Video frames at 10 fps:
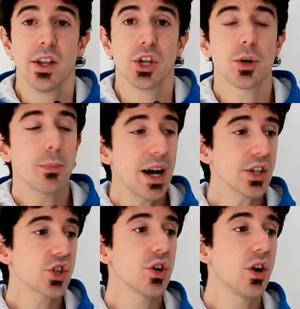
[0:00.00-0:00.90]
There are a
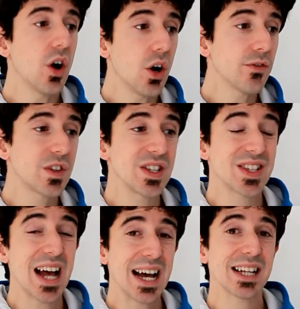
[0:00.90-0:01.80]
bunch of
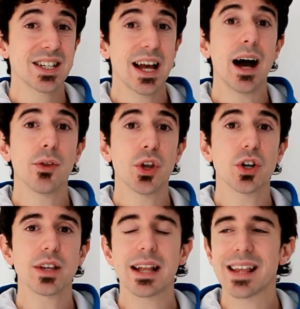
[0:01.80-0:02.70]
designs out
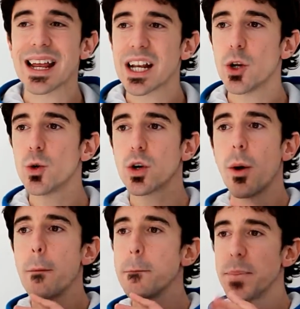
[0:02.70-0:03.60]
there that they
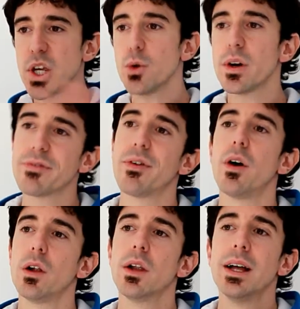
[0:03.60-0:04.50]
look
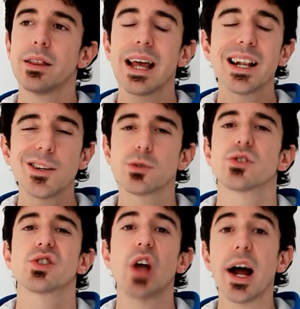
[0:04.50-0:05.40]
beautiful, they look
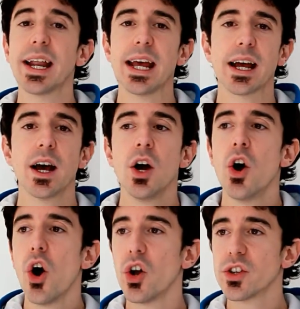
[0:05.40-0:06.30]
stunning
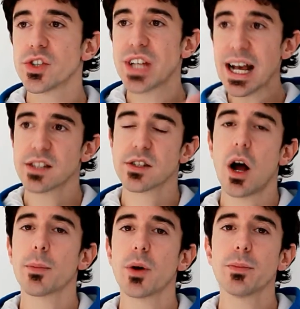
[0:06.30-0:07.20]
on the
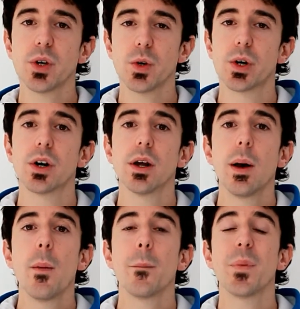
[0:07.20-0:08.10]
desktop computer,
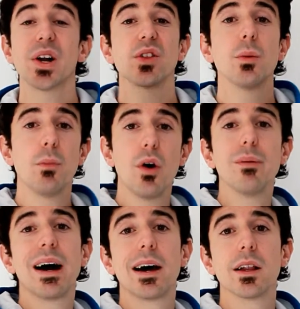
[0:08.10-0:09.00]
but on the
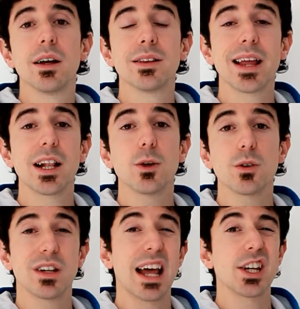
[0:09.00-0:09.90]
mobile, they
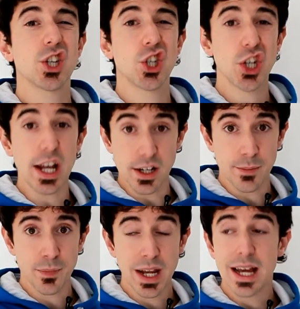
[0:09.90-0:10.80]
look like
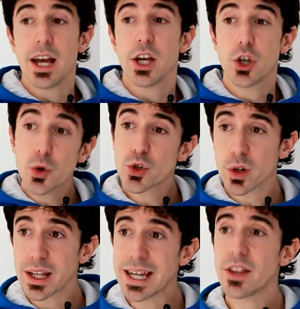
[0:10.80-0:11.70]
shit.
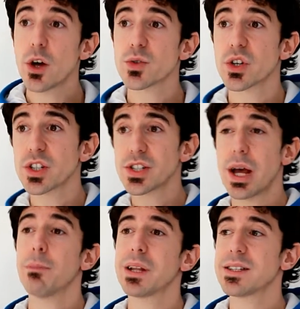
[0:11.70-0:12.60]
Usually, those are the
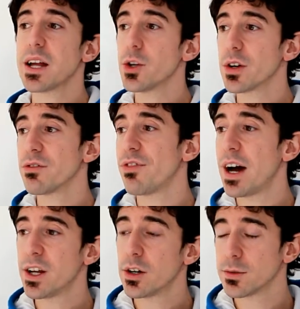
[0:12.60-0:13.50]
templates that you can
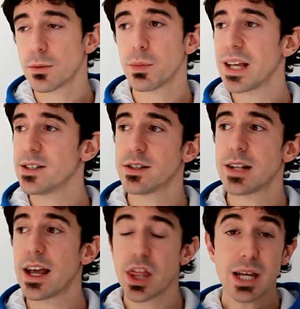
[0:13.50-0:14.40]
find on places
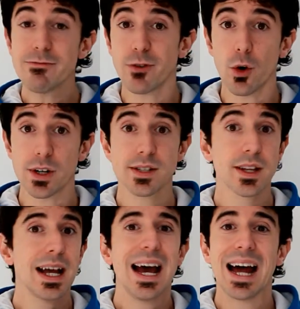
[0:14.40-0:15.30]
like ThemeForest,
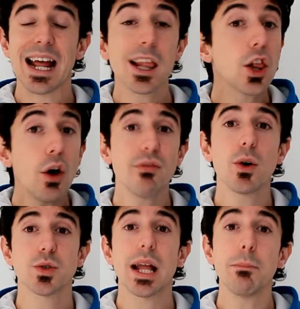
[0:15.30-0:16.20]
And I love
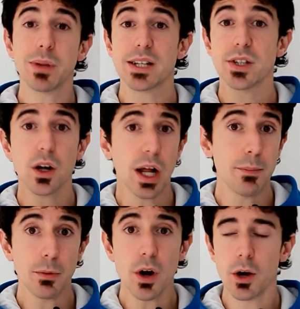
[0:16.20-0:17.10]
those templates, don't get
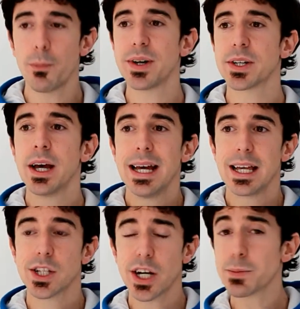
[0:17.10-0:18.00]
me wrong, but
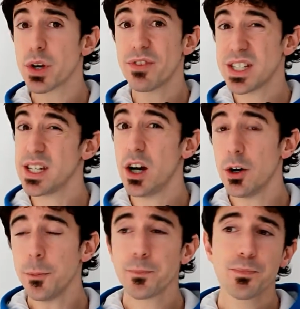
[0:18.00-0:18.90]
in terms of
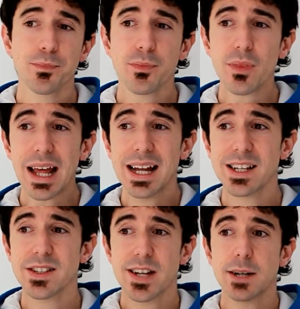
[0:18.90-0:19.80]
SEO and
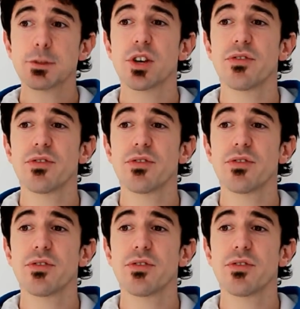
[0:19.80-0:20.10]
in terms